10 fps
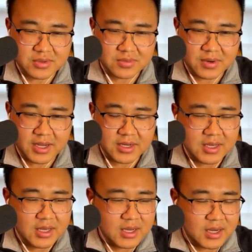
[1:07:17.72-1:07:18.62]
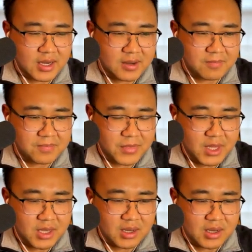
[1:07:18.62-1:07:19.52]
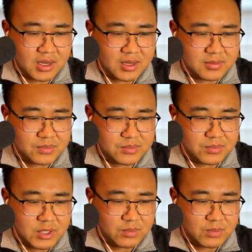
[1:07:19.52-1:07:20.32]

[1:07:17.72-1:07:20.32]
right um uh be,